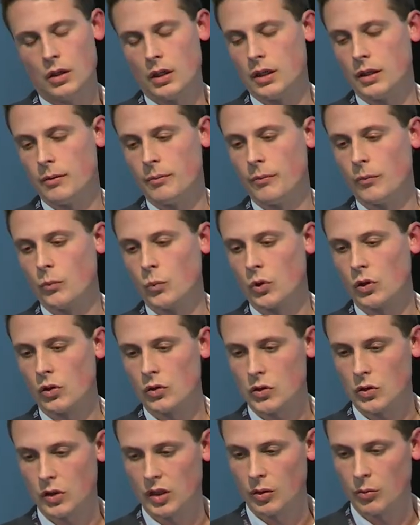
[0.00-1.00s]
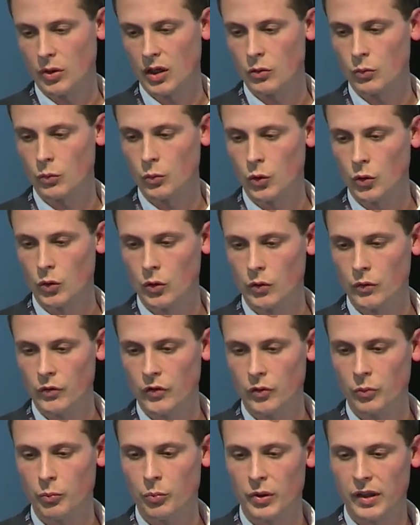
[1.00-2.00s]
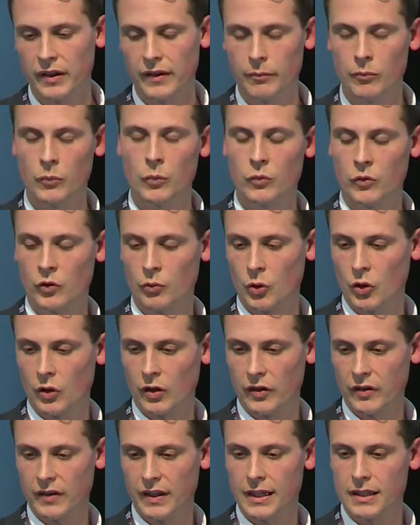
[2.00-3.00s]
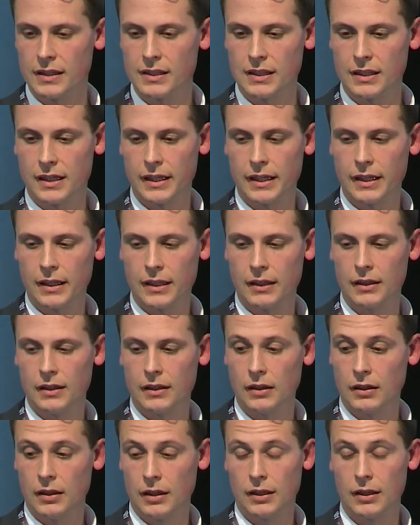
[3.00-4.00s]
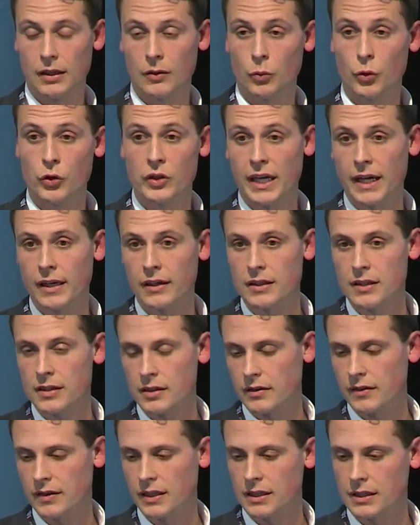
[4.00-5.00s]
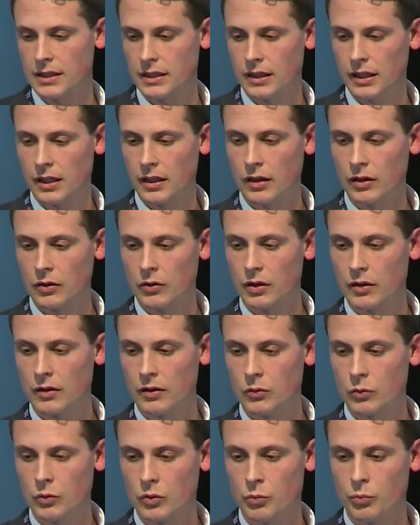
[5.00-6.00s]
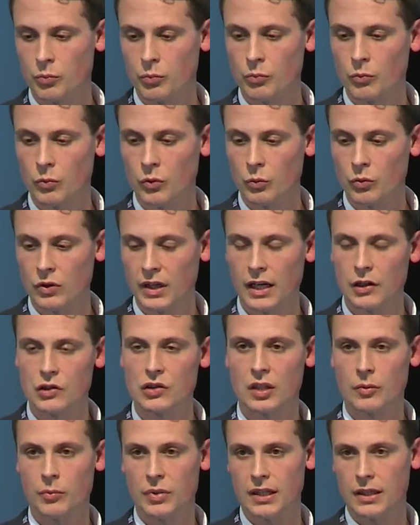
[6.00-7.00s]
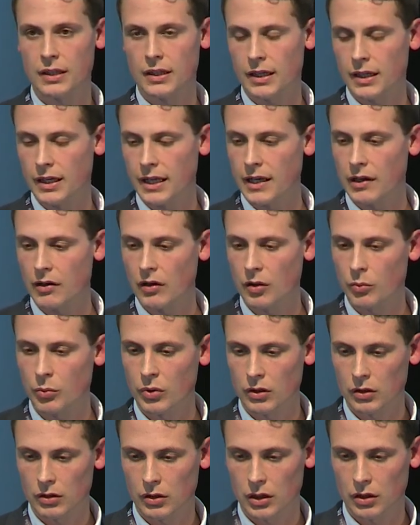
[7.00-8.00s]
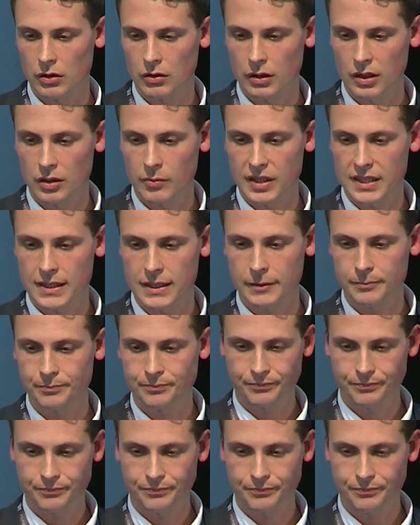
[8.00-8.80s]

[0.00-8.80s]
Um, we're not talking about wolves, but smaller things like uh, wood ants and things like that that, that would, would naturally be in that area but are currently missing.